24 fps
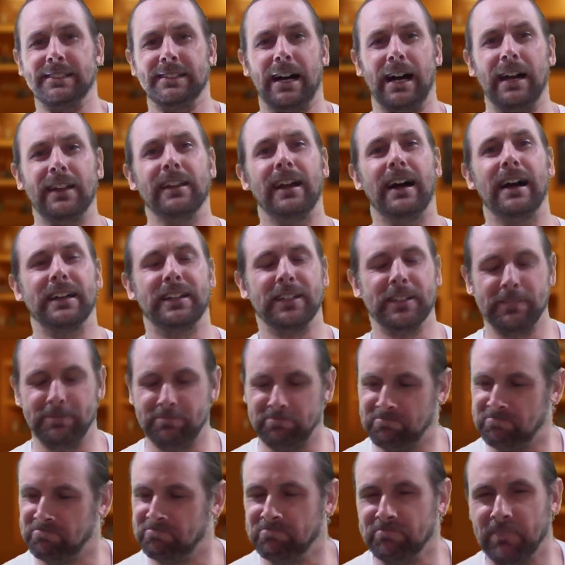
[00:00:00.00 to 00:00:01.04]
I like it.
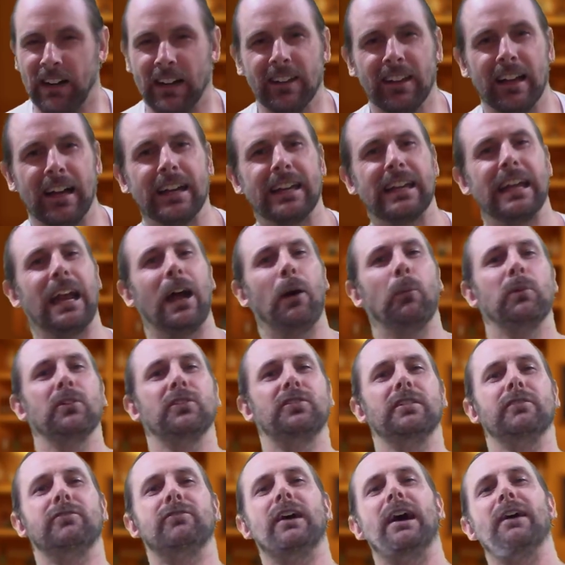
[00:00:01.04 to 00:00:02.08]
I like it. I want
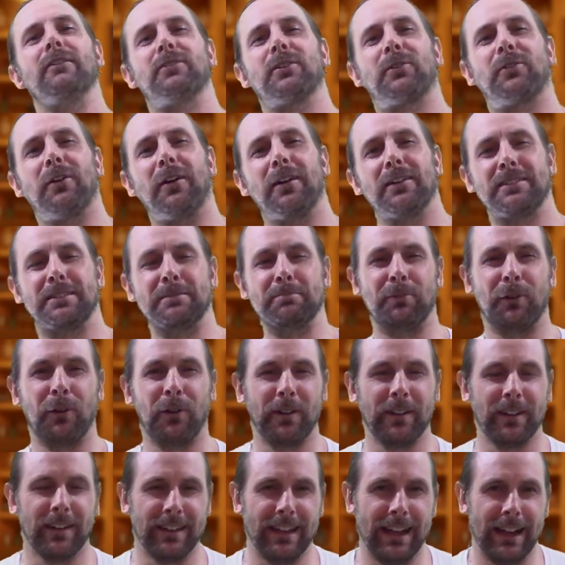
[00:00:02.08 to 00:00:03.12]
to see fives across the
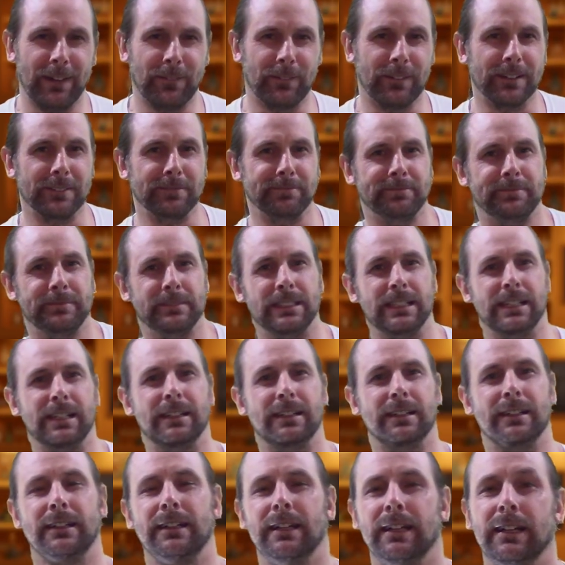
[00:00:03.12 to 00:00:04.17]
board on that one.
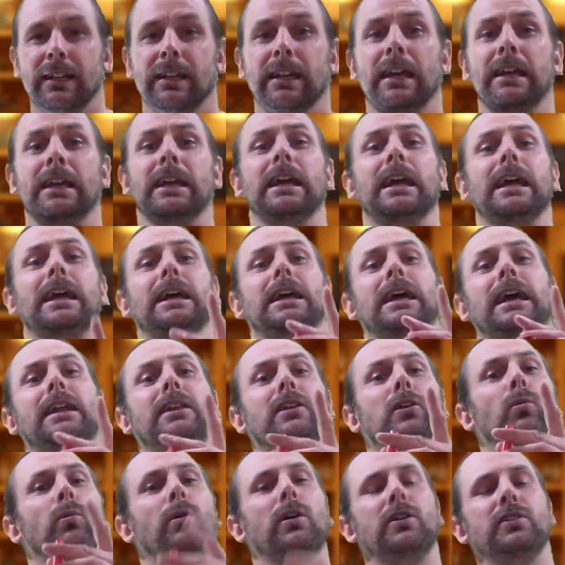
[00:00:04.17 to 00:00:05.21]
In
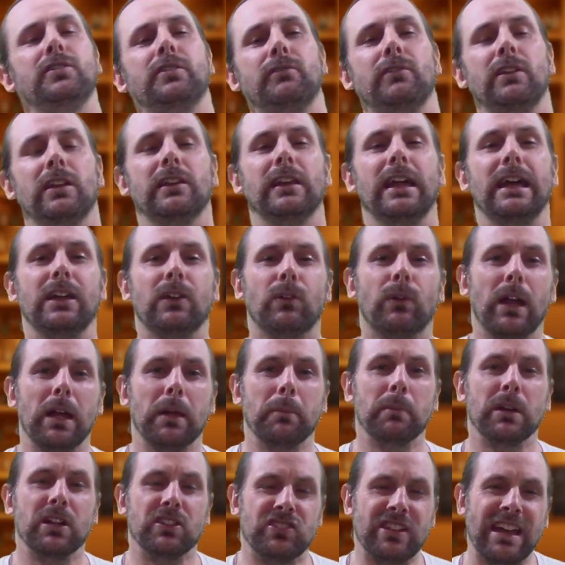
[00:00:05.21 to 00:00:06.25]
the words of the late, great
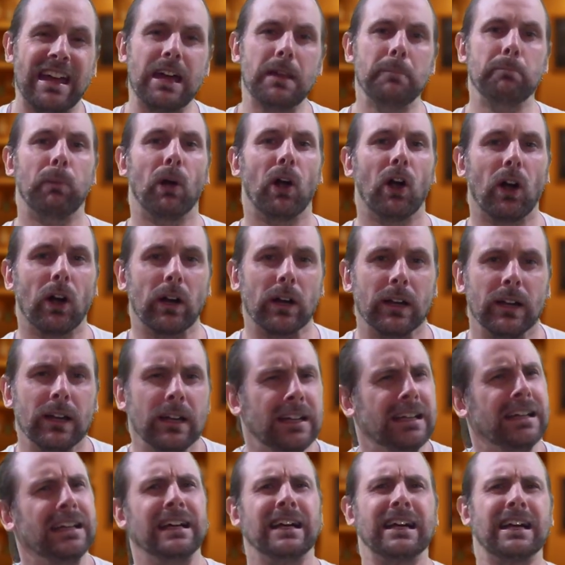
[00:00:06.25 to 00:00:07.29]
Mitch Hedberg,
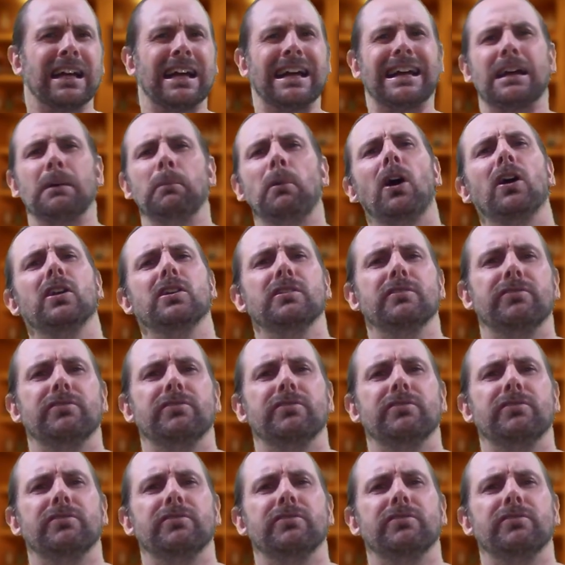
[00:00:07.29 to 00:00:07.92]
come on,